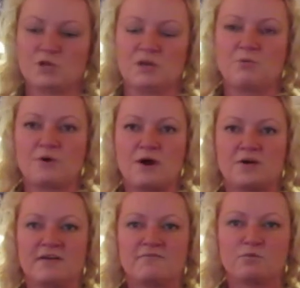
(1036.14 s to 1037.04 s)
really
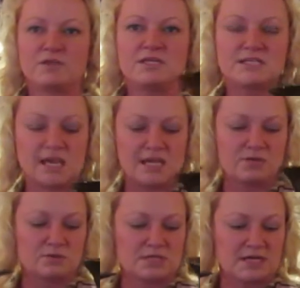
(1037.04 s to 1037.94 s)
proud of were these
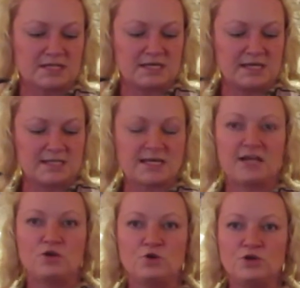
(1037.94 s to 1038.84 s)
candlesticks. And yes,
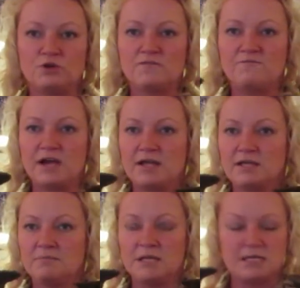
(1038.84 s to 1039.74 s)
I know you can
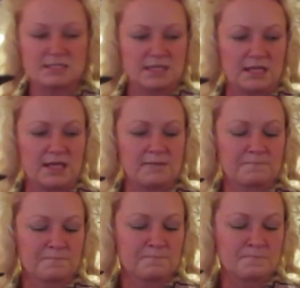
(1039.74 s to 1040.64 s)
find them easily,
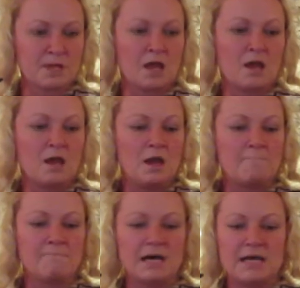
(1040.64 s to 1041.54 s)

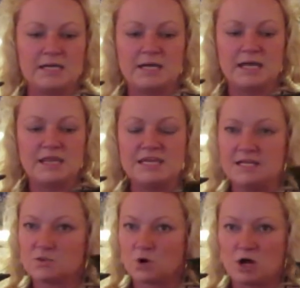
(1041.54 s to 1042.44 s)
but
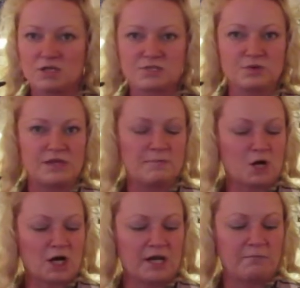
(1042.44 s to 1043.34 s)
these were also in the
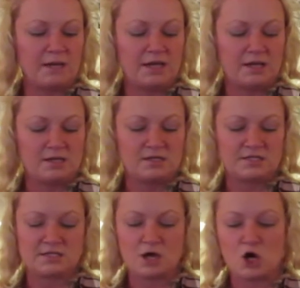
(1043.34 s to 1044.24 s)
bargain bin,
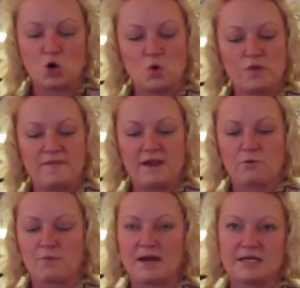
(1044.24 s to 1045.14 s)
so they
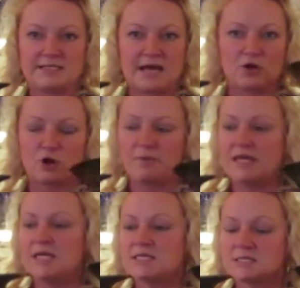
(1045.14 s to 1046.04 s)
were about a dollar a
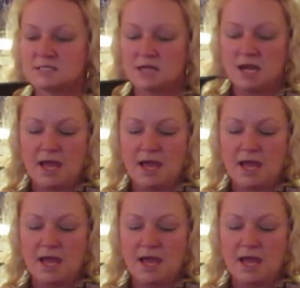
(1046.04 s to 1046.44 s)
piece.